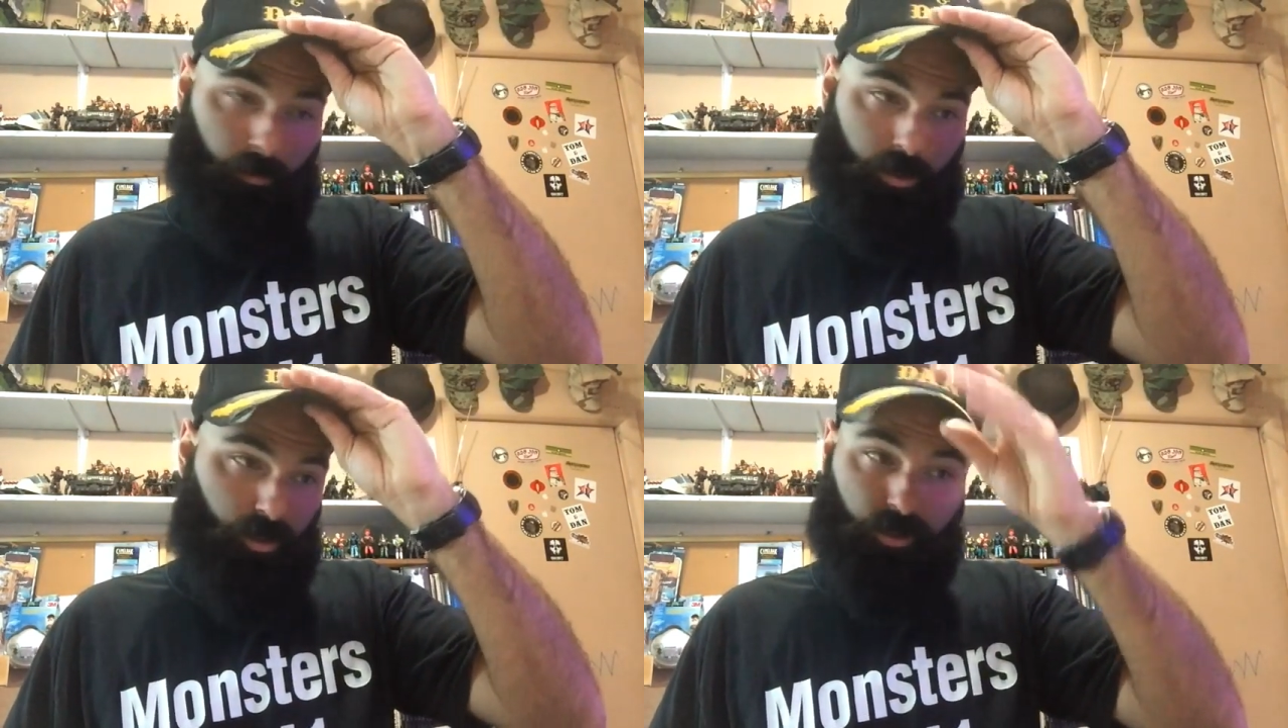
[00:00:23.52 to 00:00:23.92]

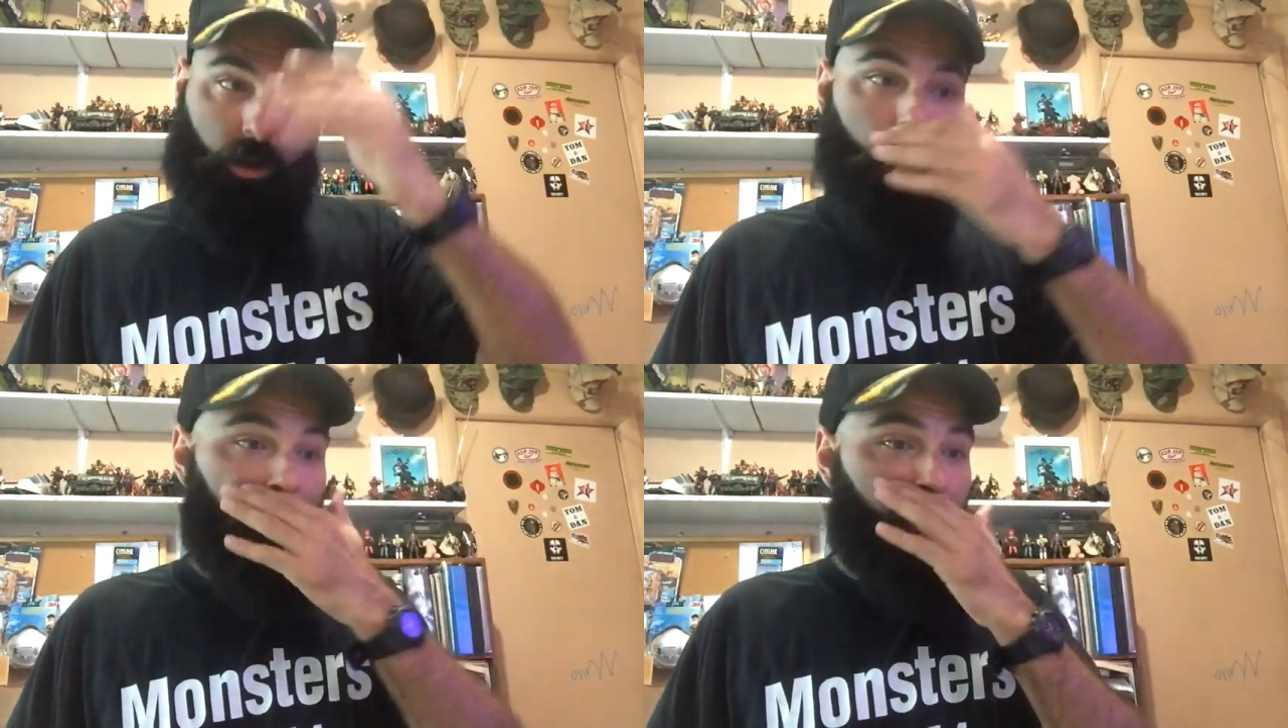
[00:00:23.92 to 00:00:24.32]
much
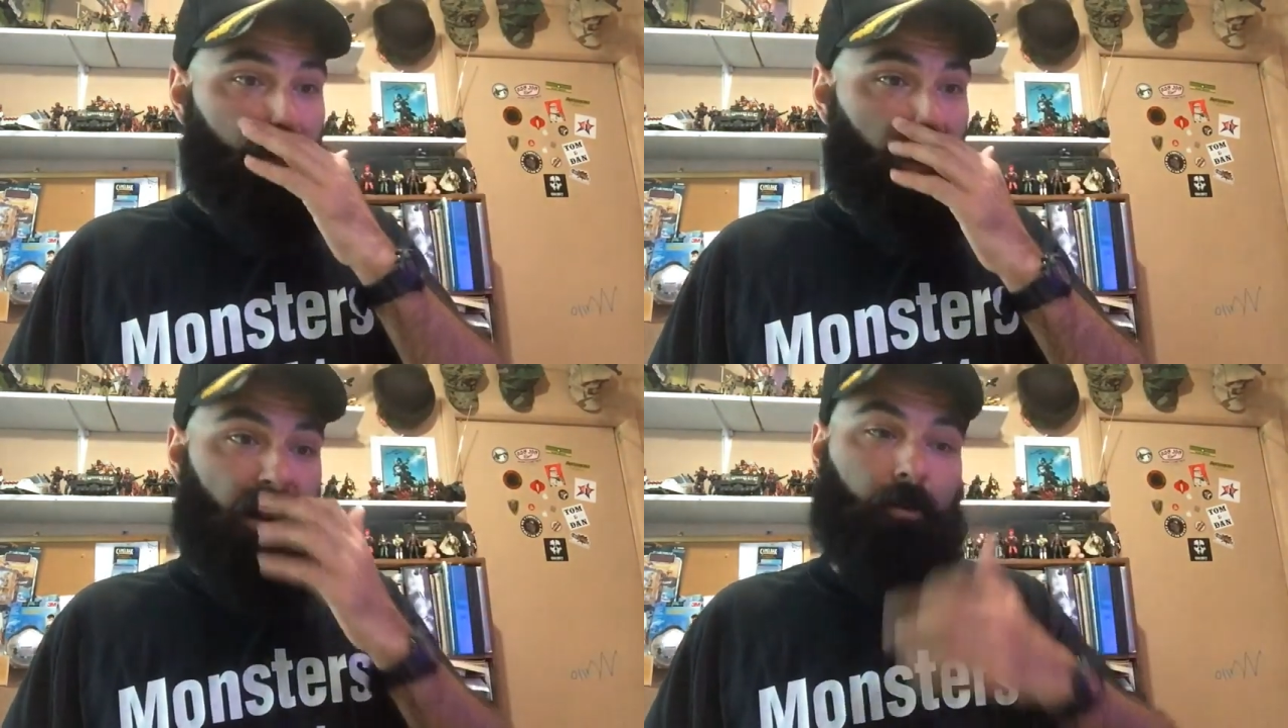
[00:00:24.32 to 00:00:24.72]

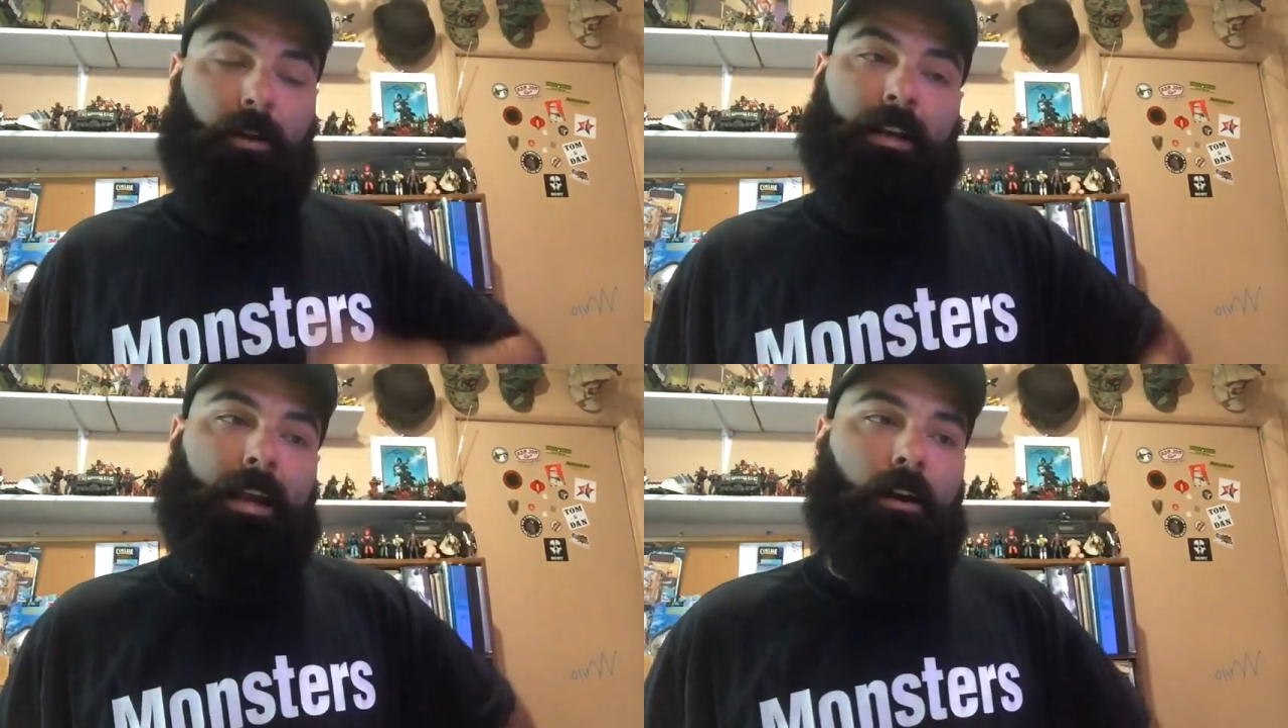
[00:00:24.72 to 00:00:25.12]

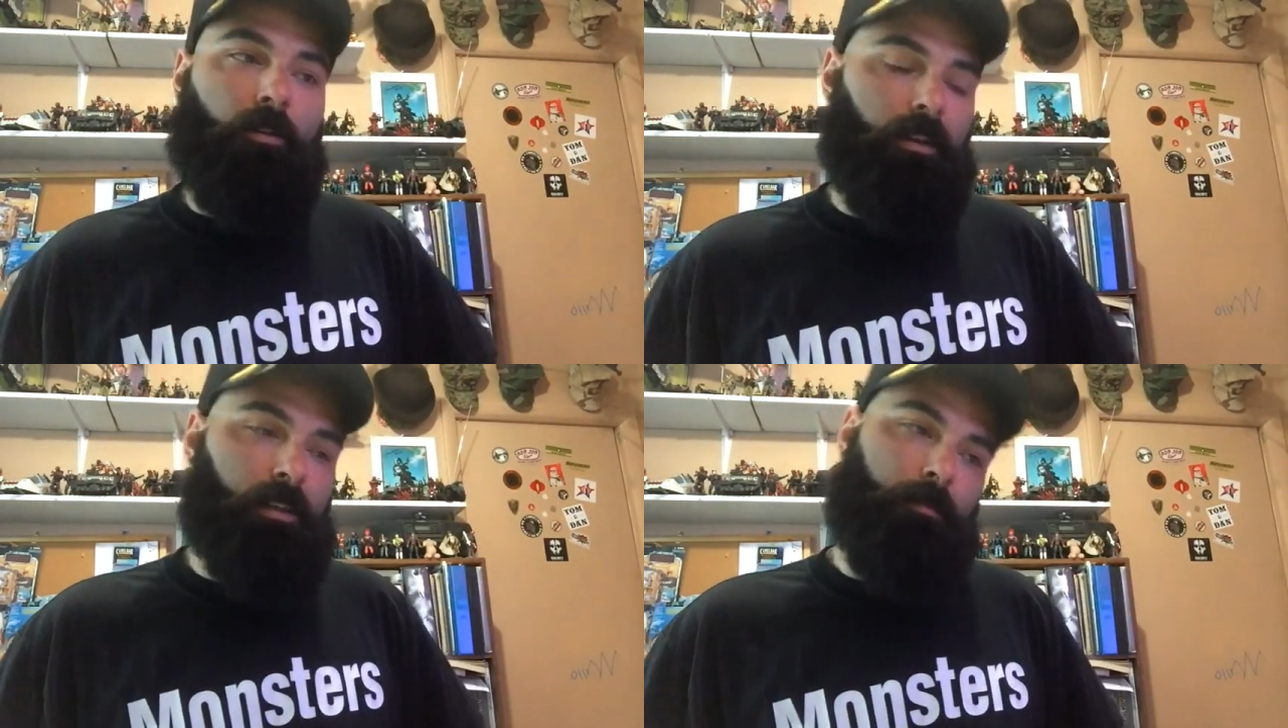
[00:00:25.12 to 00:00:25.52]
right
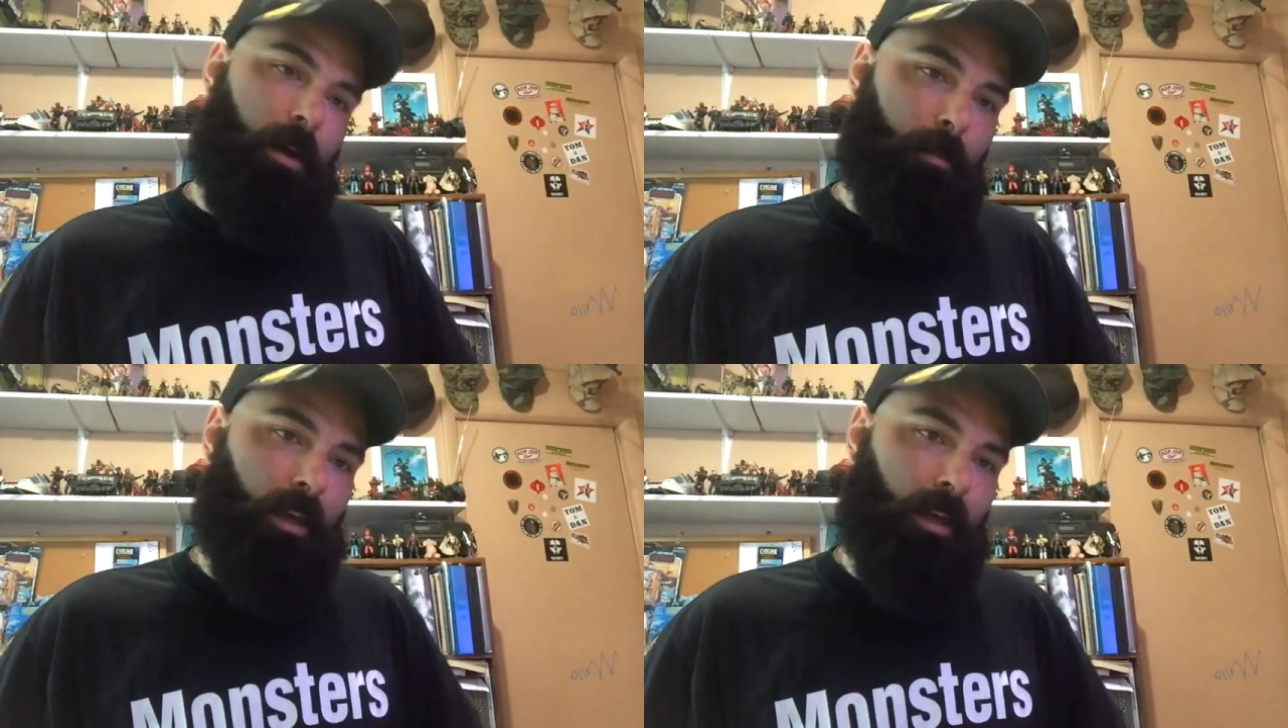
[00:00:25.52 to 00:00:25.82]
now because I'm not